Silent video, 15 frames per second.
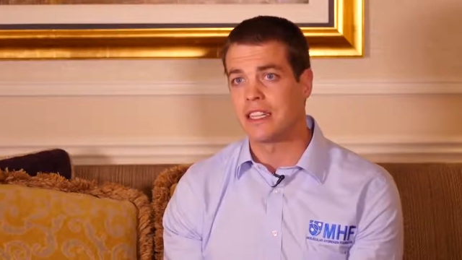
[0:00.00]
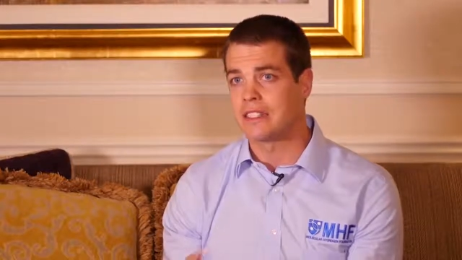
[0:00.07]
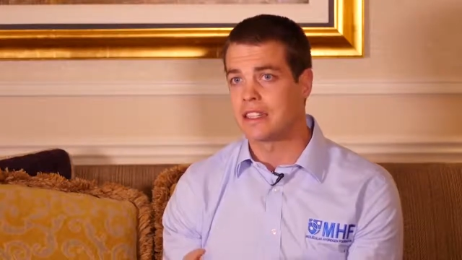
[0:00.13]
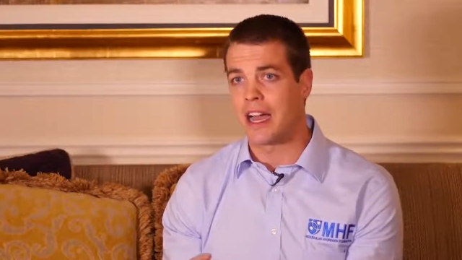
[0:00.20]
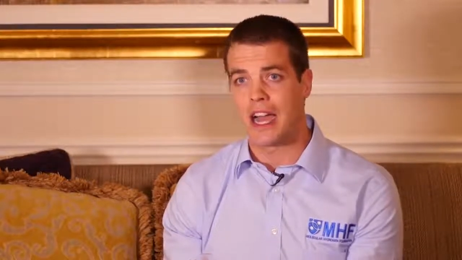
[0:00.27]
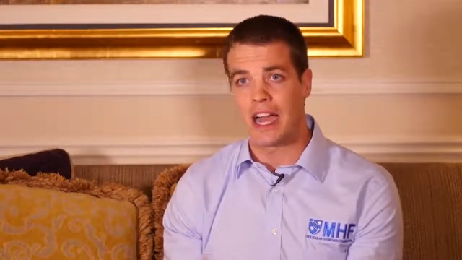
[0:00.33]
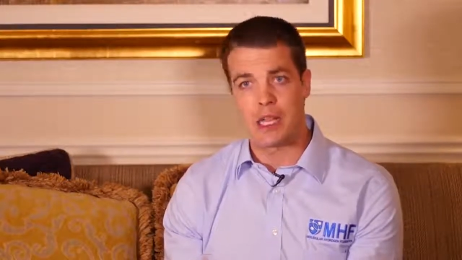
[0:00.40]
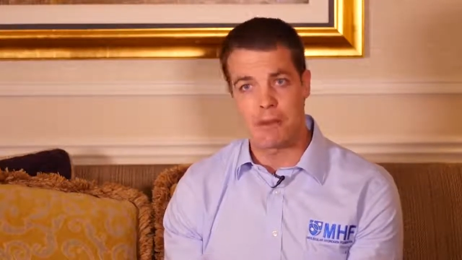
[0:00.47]
its
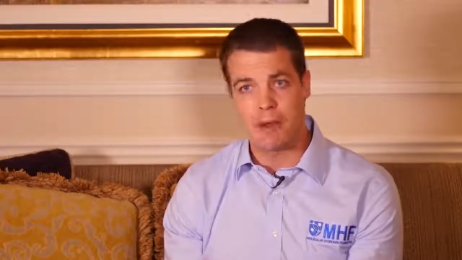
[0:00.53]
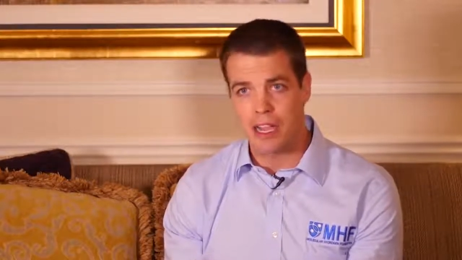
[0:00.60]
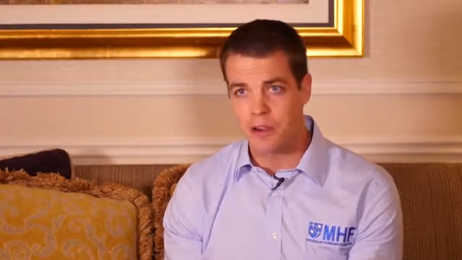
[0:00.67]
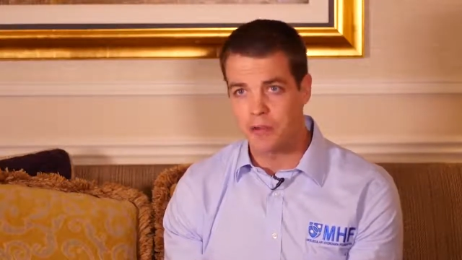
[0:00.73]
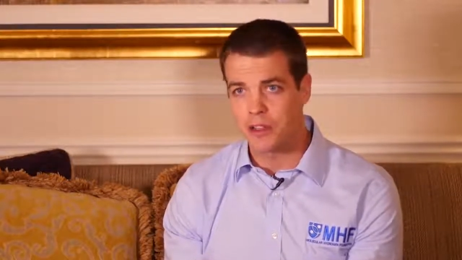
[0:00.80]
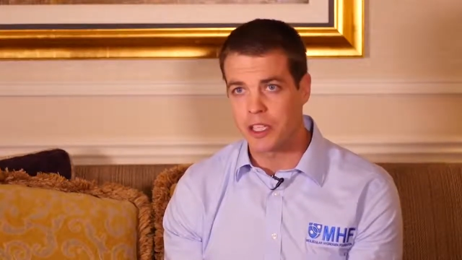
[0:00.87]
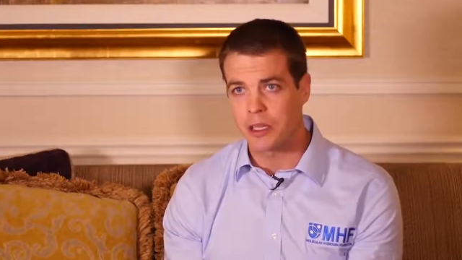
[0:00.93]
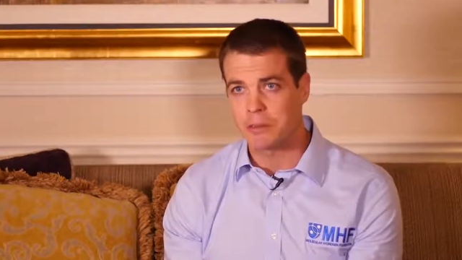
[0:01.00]
high
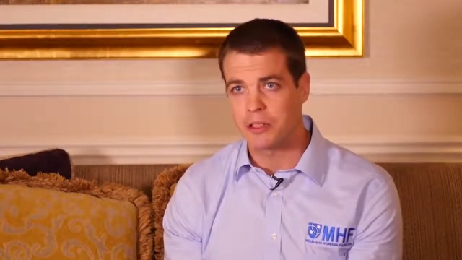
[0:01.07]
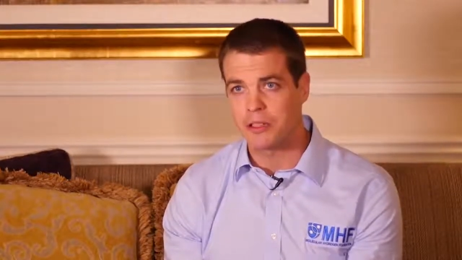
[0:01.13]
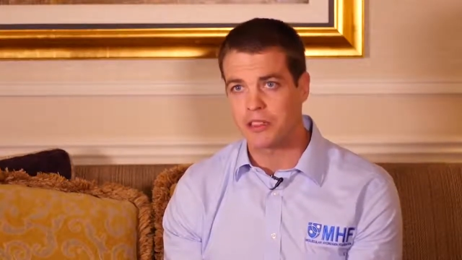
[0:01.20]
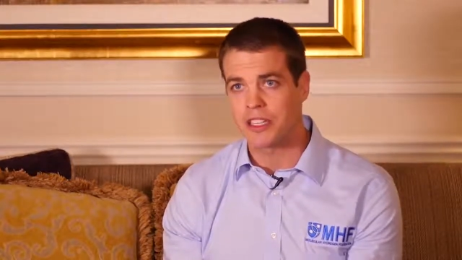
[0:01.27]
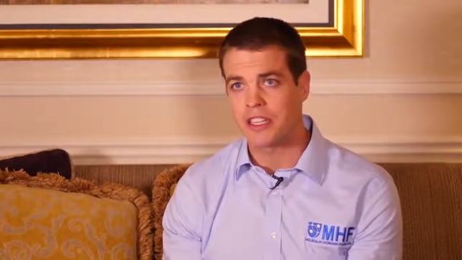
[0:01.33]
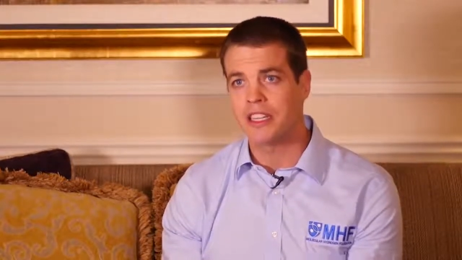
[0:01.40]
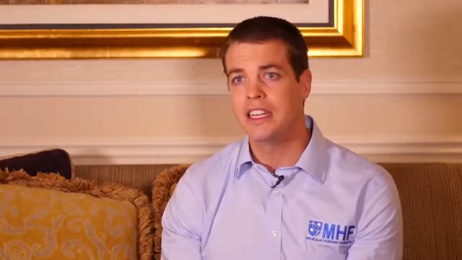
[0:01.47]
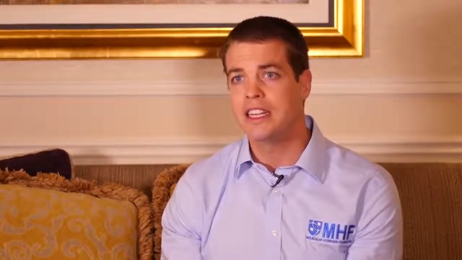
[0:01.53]

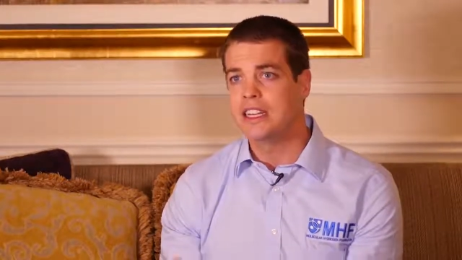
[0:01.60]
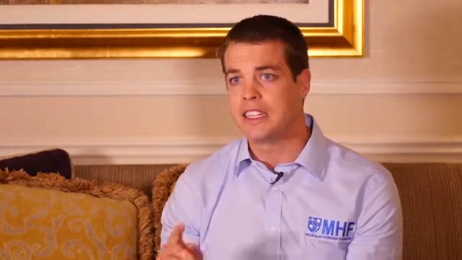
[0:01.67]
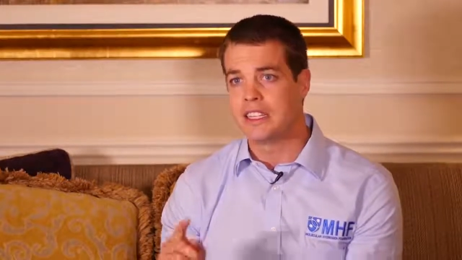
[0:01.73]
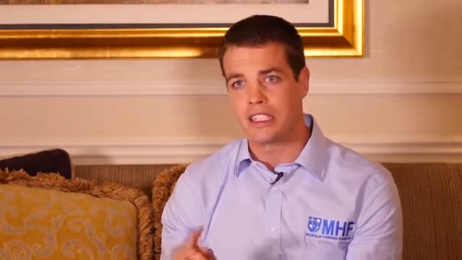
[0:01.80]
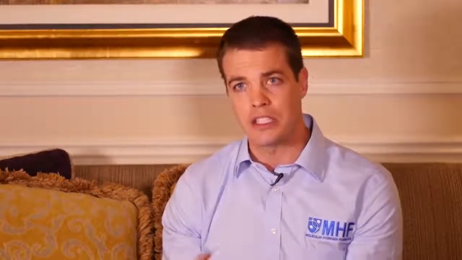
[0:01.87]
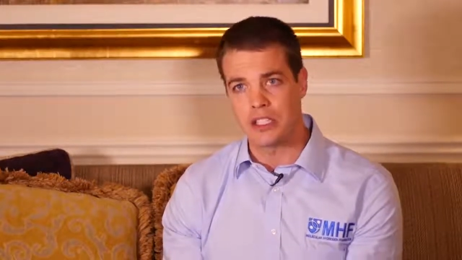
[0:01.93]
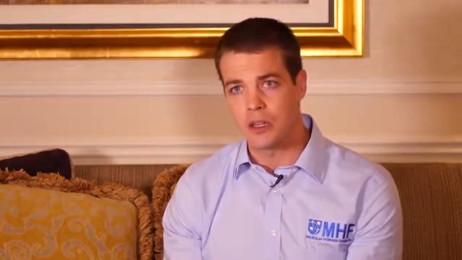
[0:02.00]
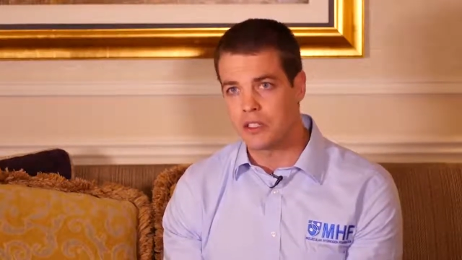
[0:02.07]
bioavailability,
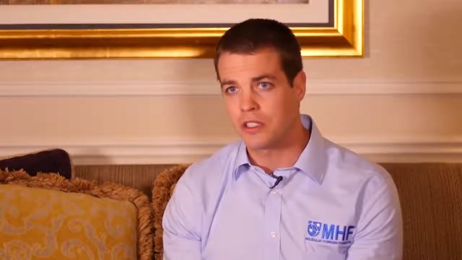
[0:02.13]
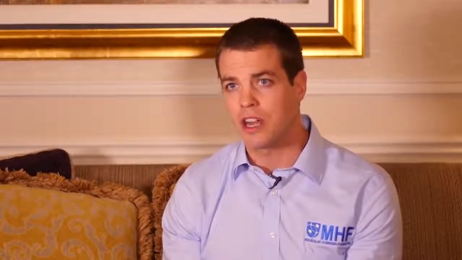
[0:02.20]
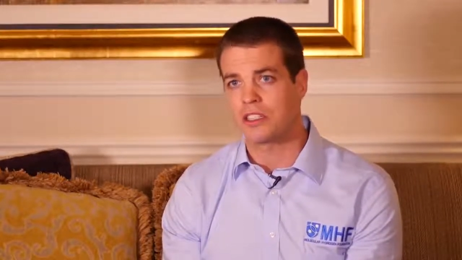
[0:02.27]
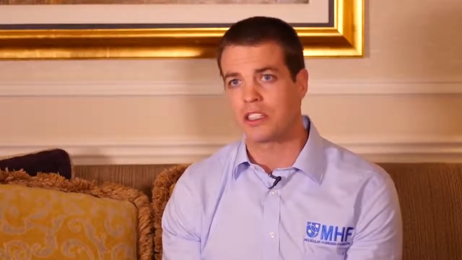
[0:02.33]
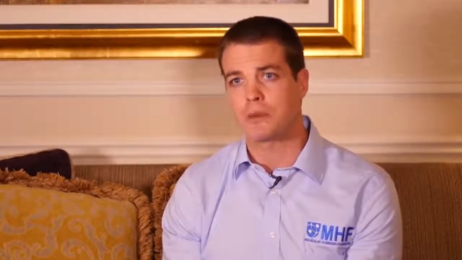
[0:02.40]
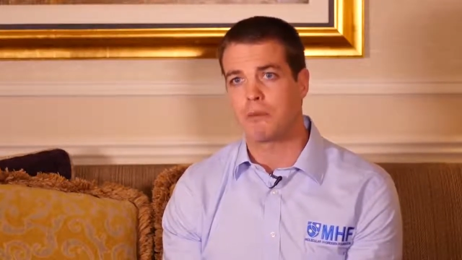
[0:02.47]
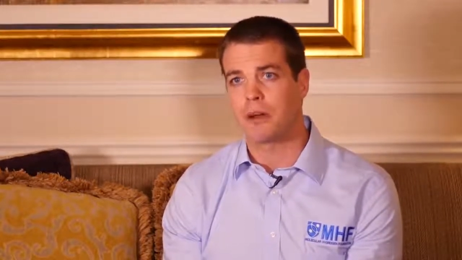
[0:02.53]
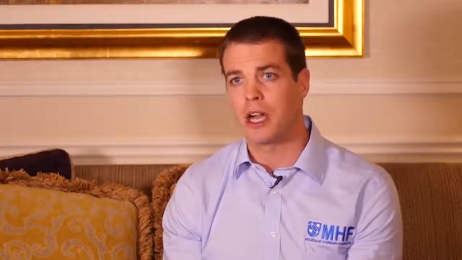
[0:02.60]
its no
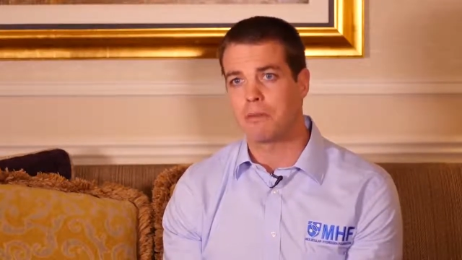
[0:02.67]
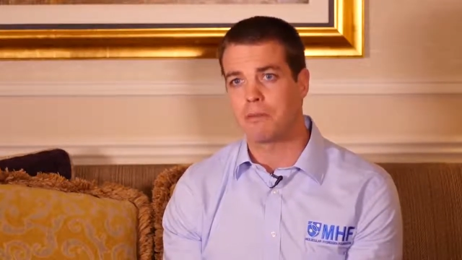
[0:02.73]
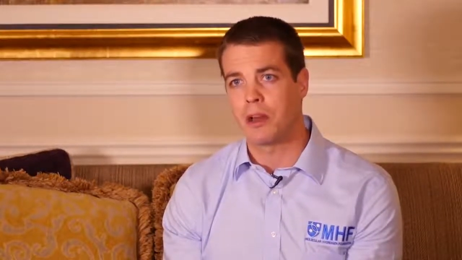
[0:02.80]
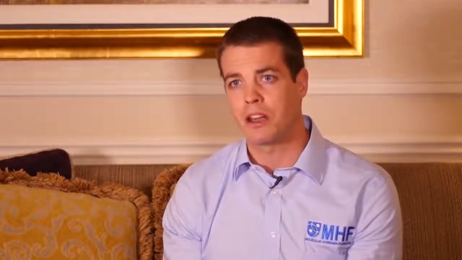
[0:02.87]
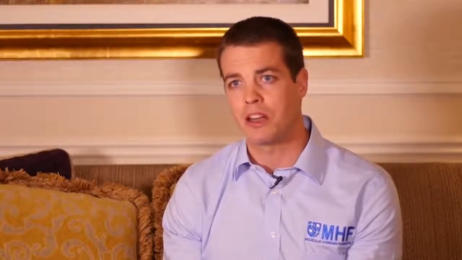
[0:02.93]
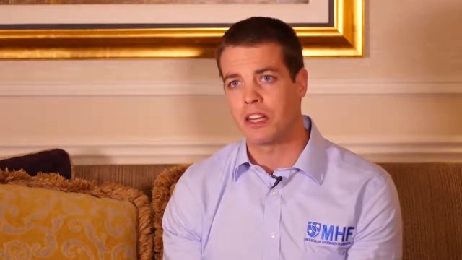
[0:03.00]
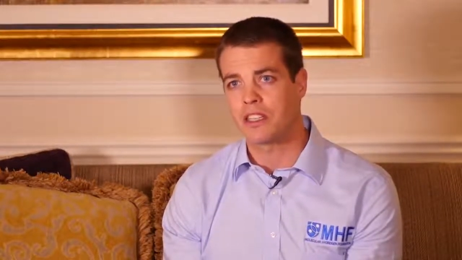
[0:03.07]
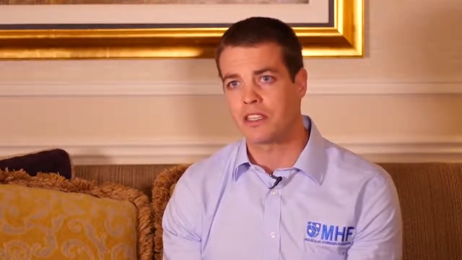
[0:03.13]
toxic
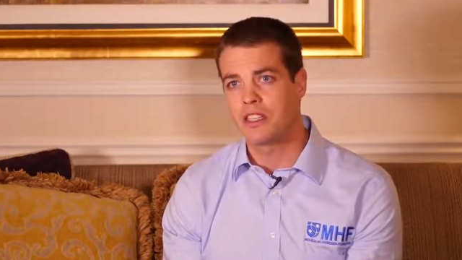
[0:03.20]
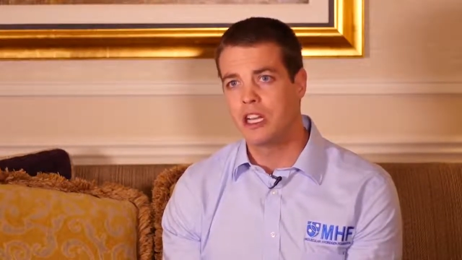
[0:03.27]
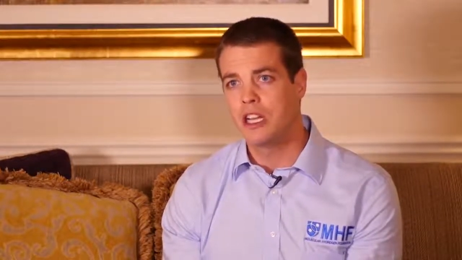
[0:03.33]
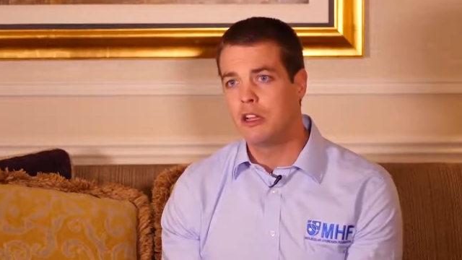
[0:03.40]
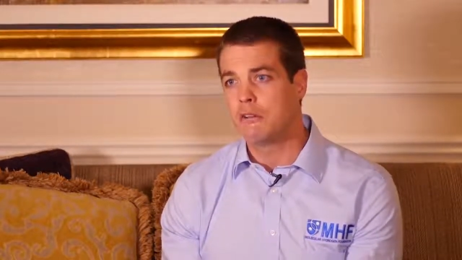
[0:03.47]
byproduct.